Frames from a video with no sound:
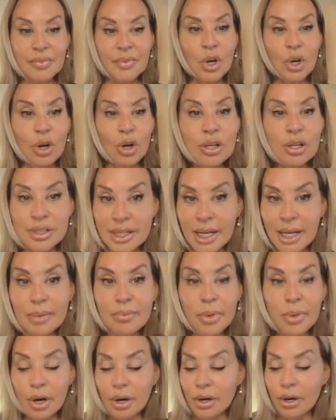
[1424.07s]
Or I'll
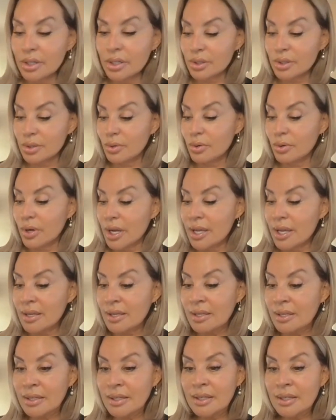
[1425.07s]
sidebar on a
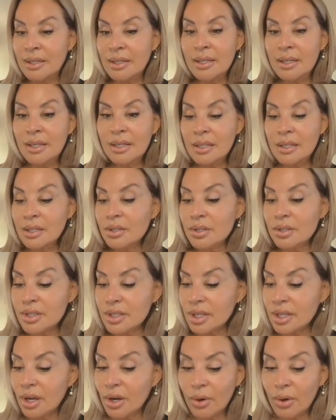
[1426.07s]
story. Years
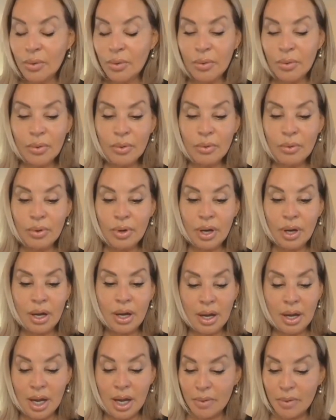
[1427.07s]
ago,
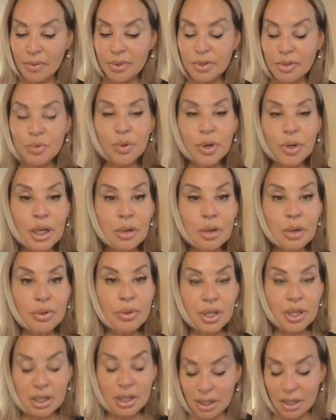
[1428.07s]
I was working
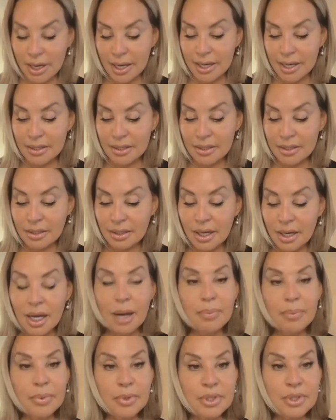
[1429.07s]
with a client, a
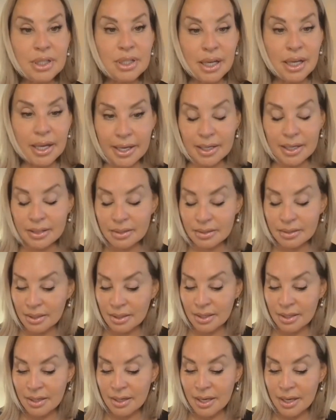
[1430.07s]
couple's client,
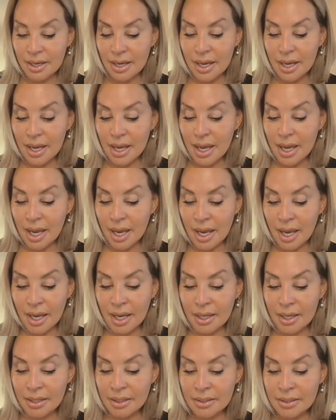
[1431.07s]

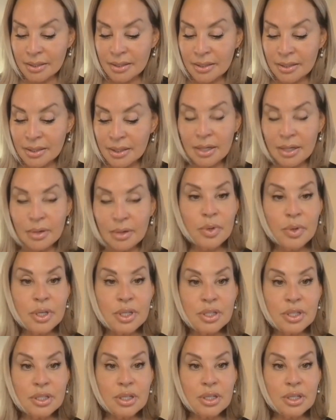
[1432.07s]
and it
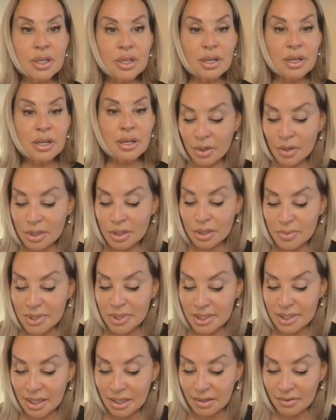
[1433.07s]
was
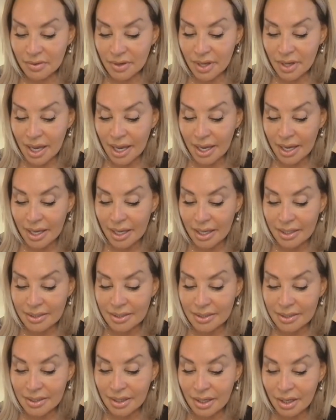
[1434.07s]
Christmas Eve.
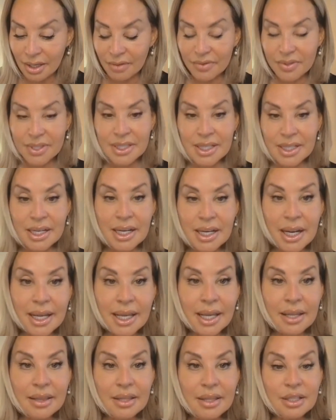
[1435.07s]
And all of a sudden, I
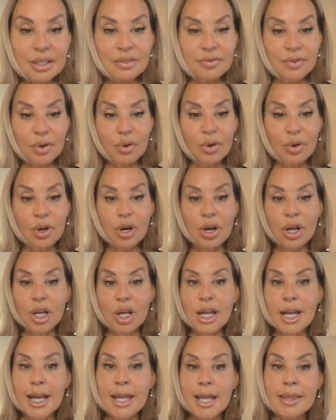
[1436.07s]
get this phone
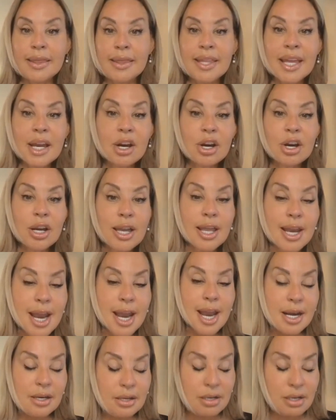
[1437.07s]
call, and they are in
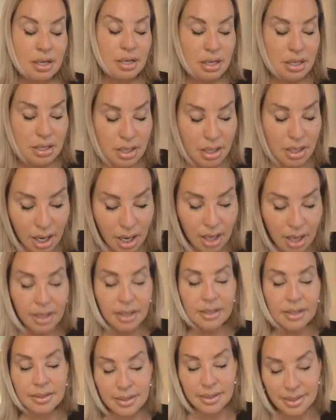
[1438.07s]
a
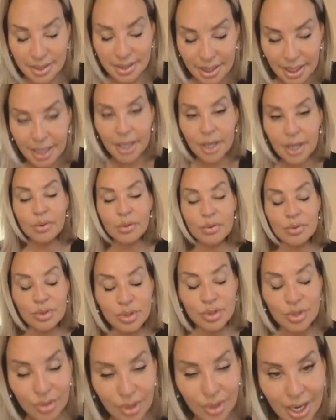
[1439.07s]
knockdown,
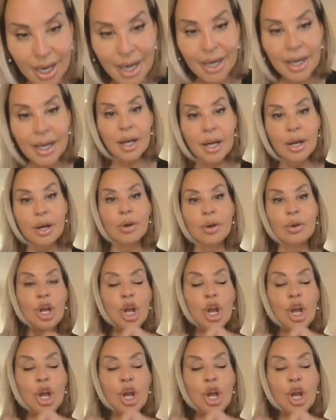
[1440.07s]
drag out,